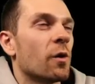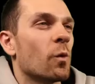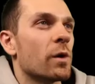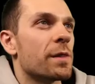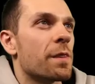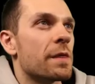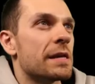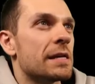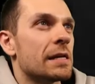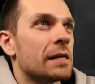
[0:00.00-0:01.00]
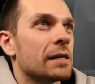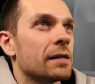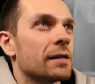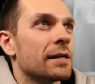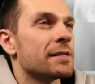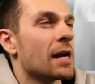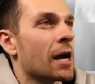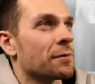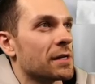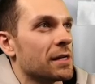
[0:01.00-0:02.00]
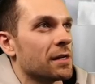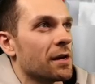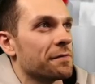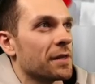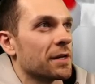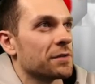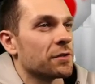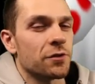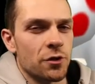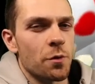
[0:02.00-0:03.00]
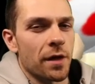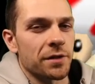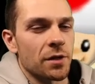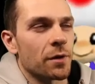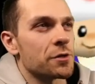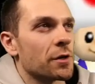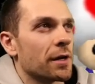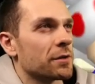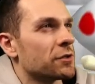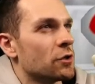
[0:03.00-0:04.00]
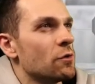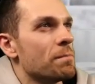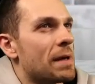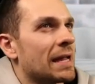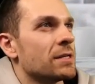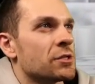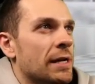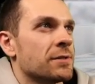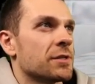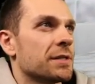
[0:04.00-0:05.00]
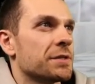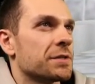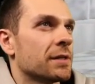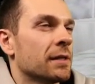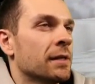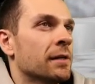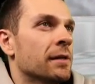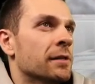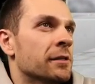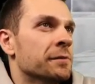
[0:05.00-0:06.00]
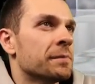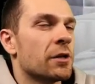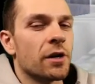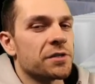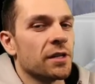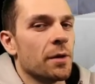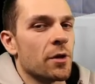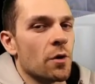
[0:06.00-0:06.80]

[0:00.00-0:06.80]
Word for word: with the entirety of this. There's two things I want to show you. There's two main changes. And you guys can let me know in the